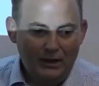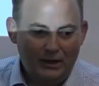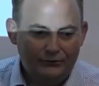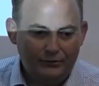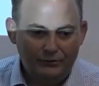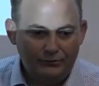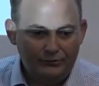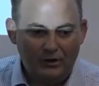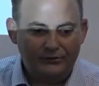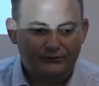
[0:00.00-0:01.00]
and so this
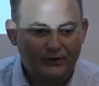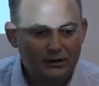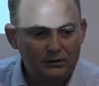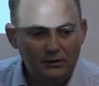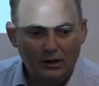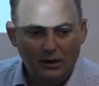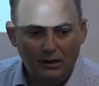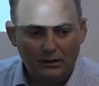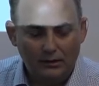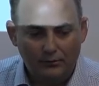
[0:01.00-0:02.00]
was lots of fun.
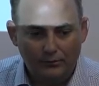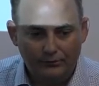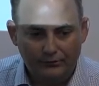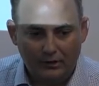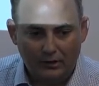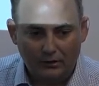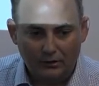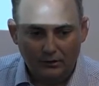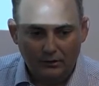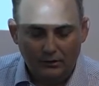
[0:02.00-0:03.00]
Uh, it was, uh,
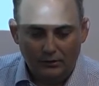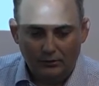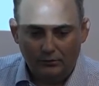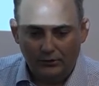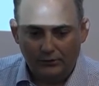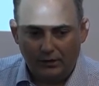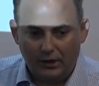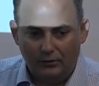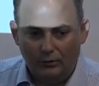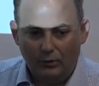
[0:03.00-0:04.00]
really
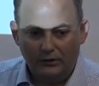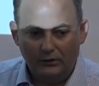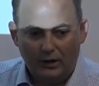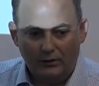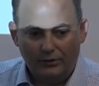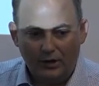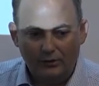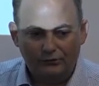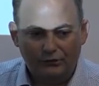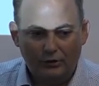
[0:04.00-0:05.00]
great. One of the, I thought I
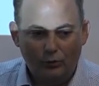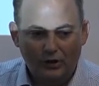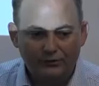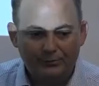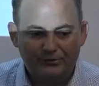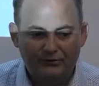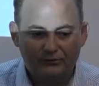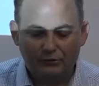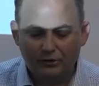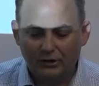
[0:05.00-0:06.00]
could share one
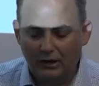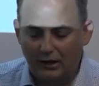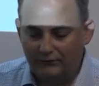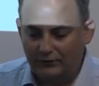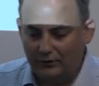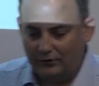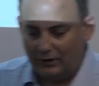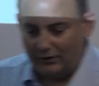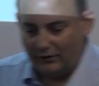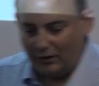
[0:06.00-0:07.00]
specific trick out of here
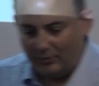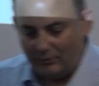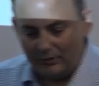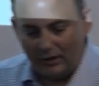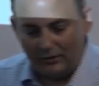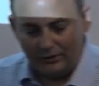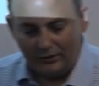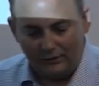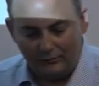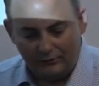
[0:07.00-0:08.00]
that I, that I remember and
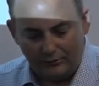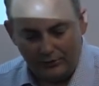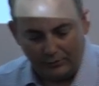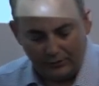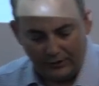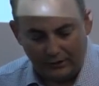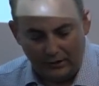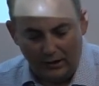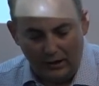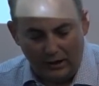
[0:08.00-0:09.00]
thinking was really brilliant.
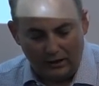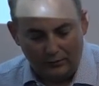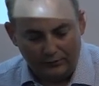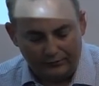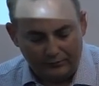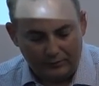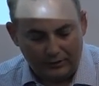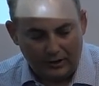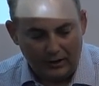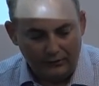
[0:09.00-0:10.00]
And it was
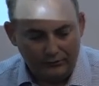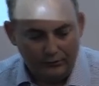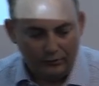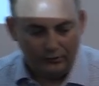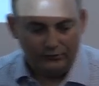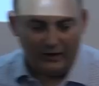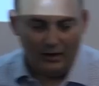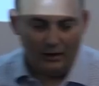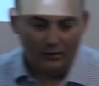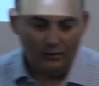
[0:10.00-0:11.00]
because you could
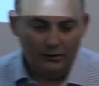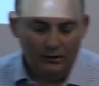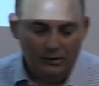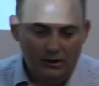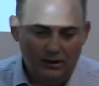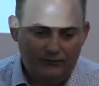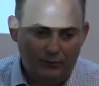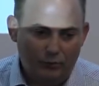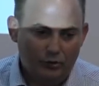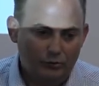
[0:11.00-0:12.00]
tell if a
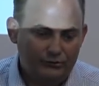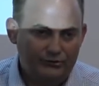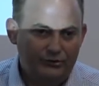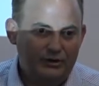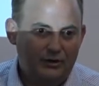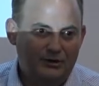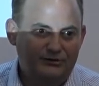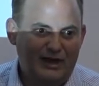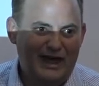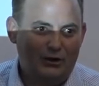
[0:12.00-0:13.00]
word was in the
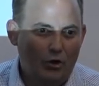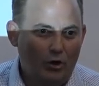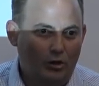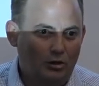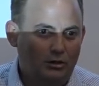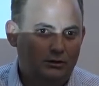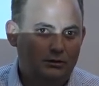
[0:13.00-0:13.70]
database at all,